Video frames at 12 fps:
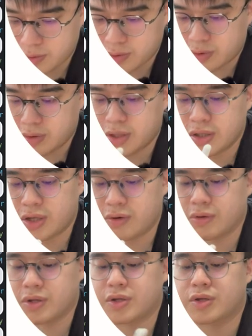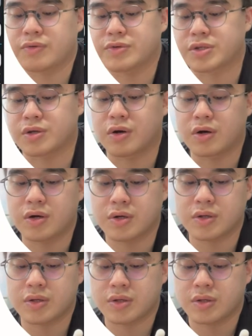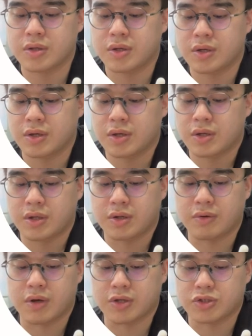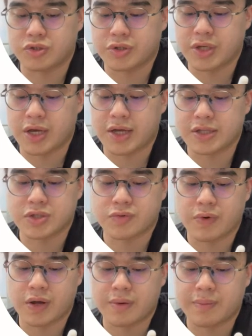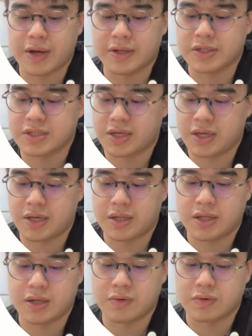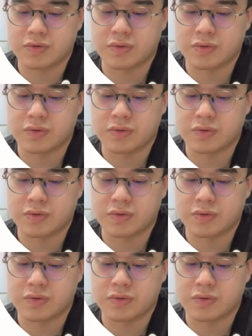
So learn Q and learn Q is gone. You got 3n squared minus n equals to